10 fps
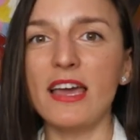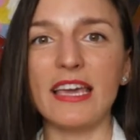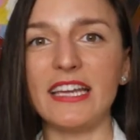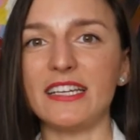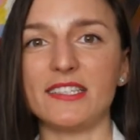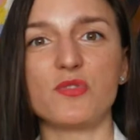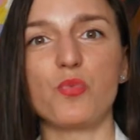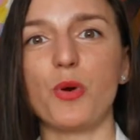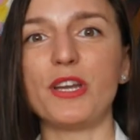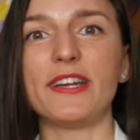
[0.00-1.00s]

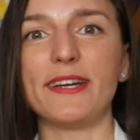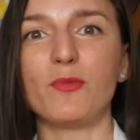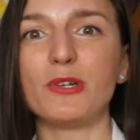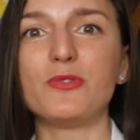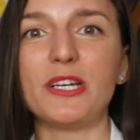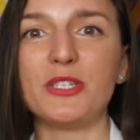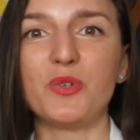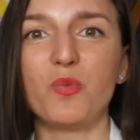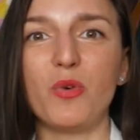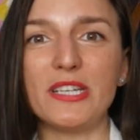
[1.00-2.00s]
Inese, what do I
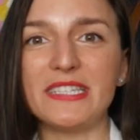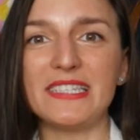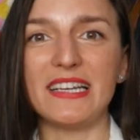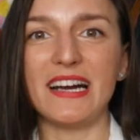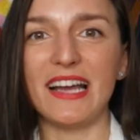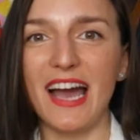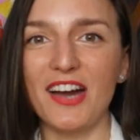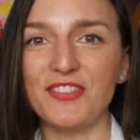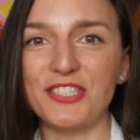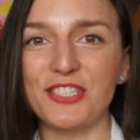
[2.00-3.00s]
do? What is that I
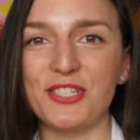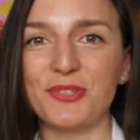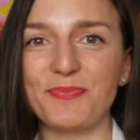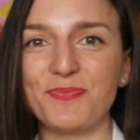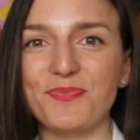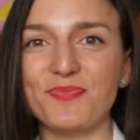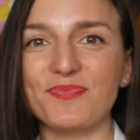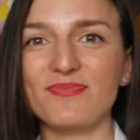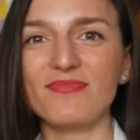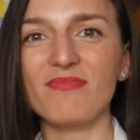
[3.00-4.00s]
have to do?
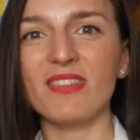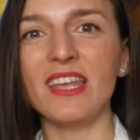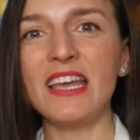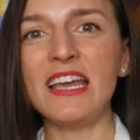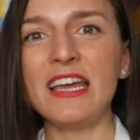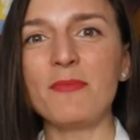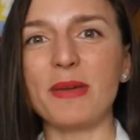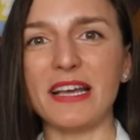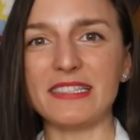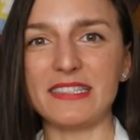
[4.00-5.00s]

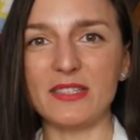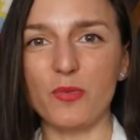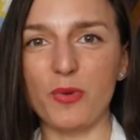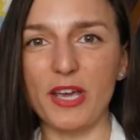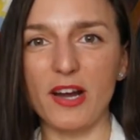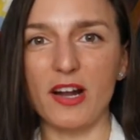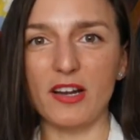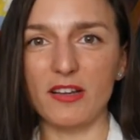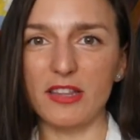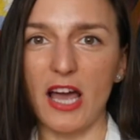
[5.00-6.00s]
Because we
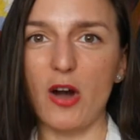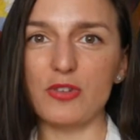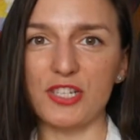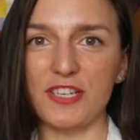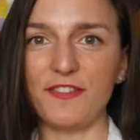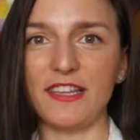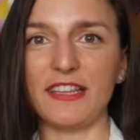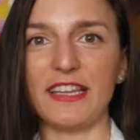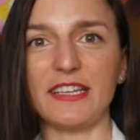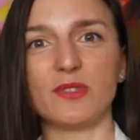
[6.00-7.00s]
are now
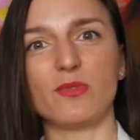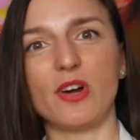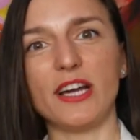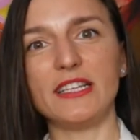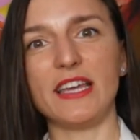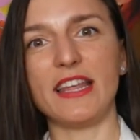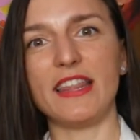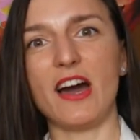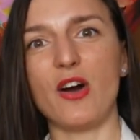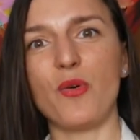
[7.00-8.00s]
shifting things, right? And
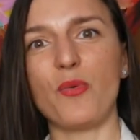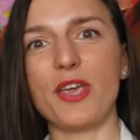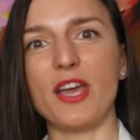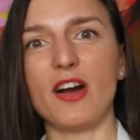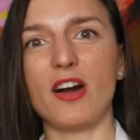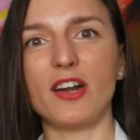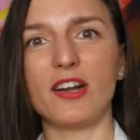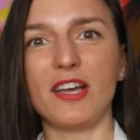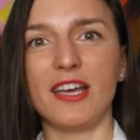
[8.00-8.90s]
now we are